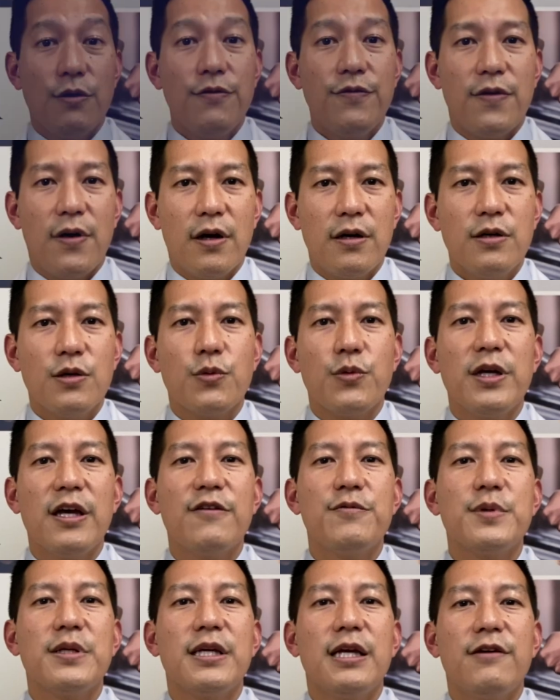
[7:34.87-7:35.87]
far, we have
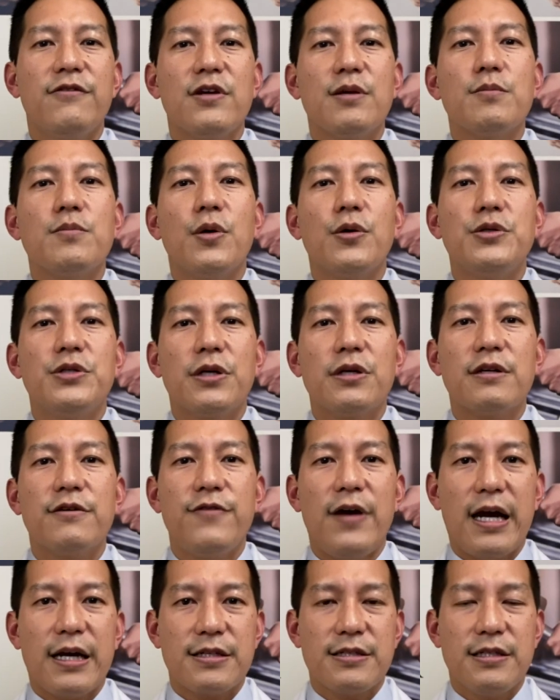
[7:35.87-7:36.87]
been giving Moderna
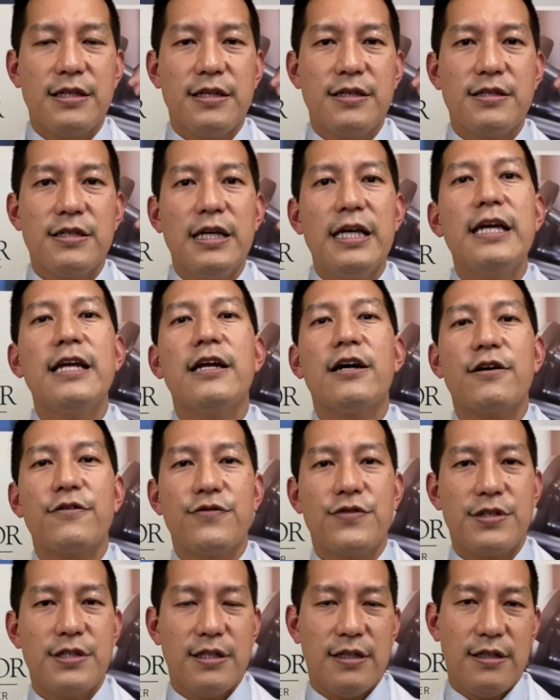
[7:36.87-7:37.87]
vaccines in our
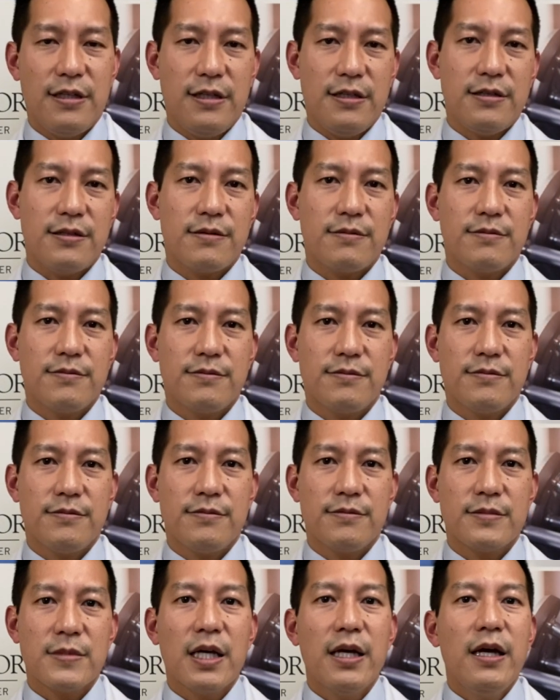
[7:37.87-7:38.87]
facilities.
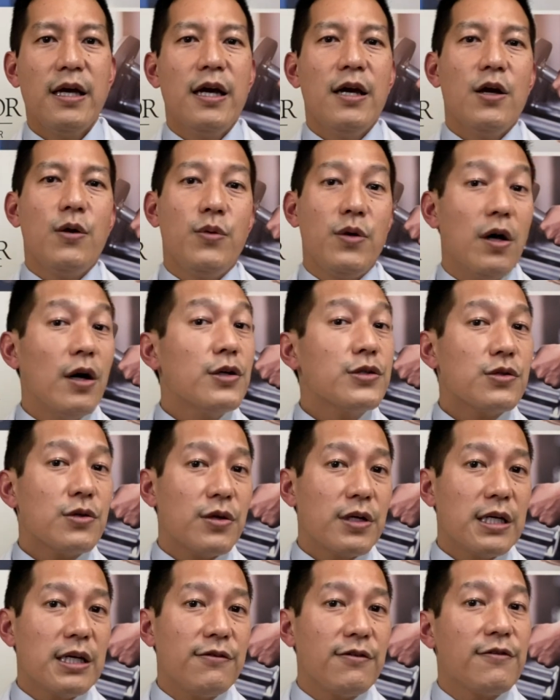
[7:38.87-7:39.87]
We also are
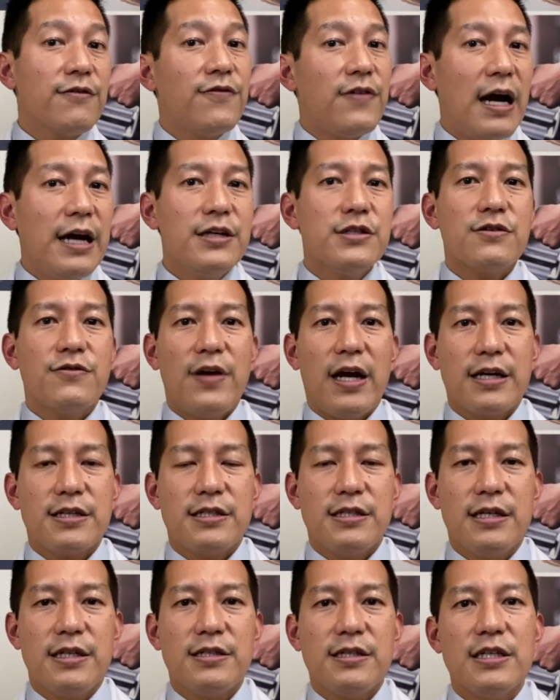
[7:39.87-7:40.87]
giving Pfizer
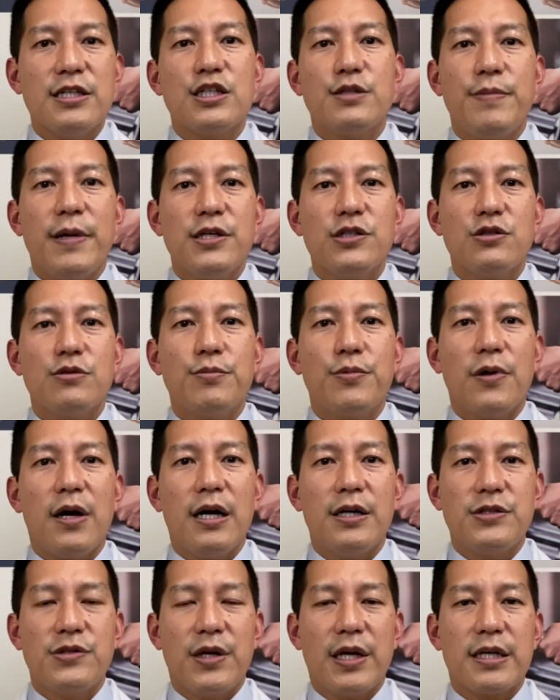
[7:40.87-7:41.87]
vaccines in special
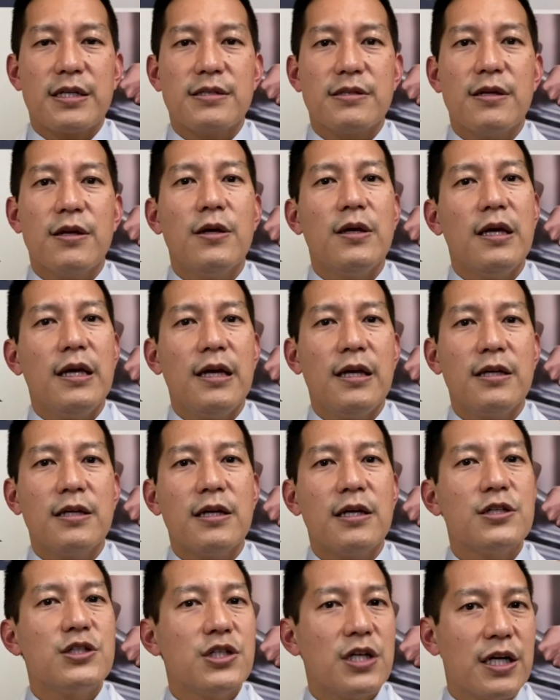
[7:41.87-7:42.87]
projects in
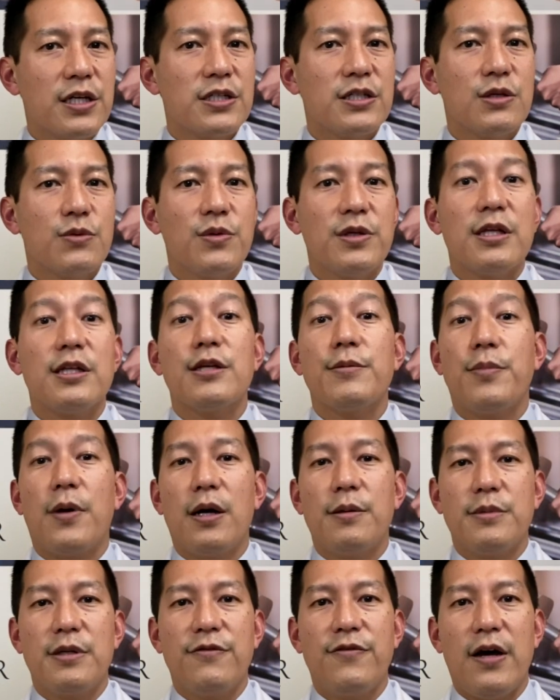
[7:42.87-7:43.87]
conjunction with the
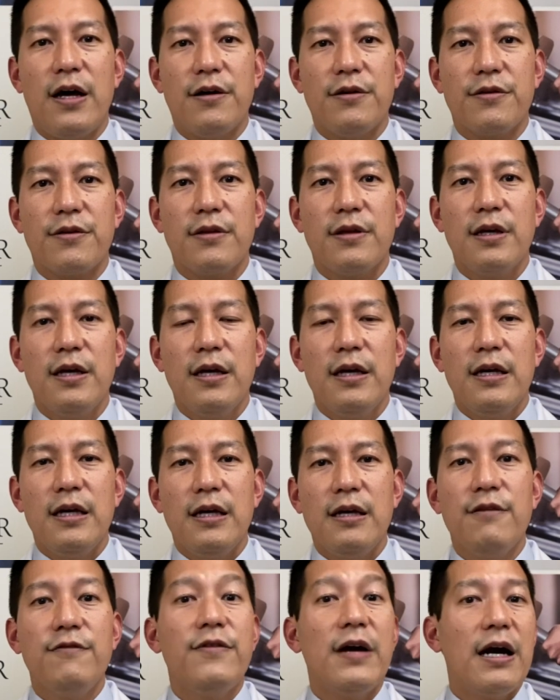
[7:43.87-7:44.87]
Department of Health
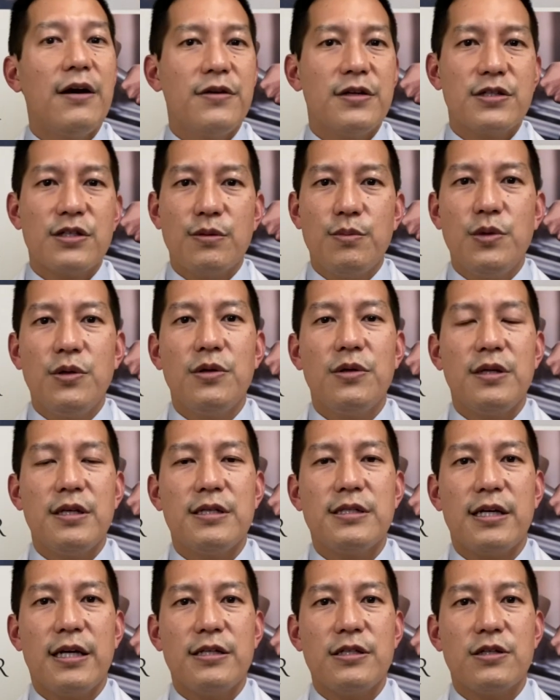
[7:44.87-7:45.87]
in various community
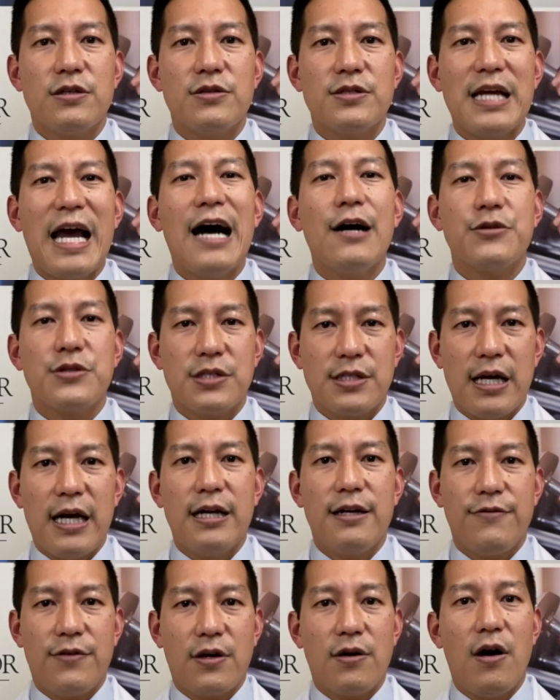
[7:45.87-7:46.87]
centers outside
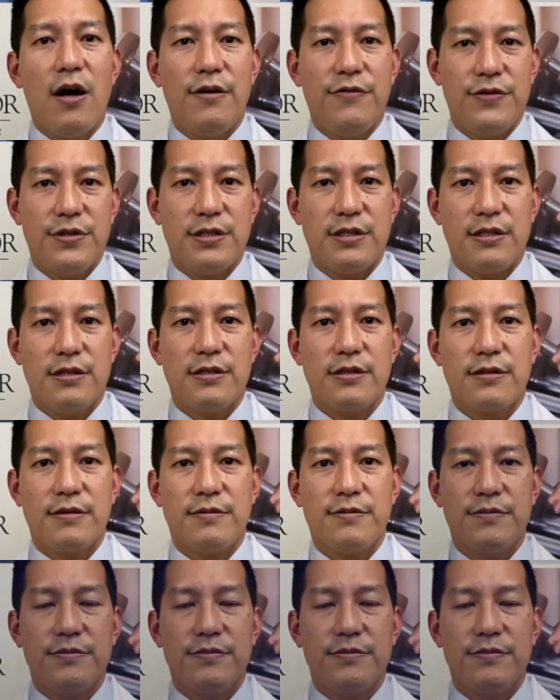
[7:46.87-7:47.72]
of our offices.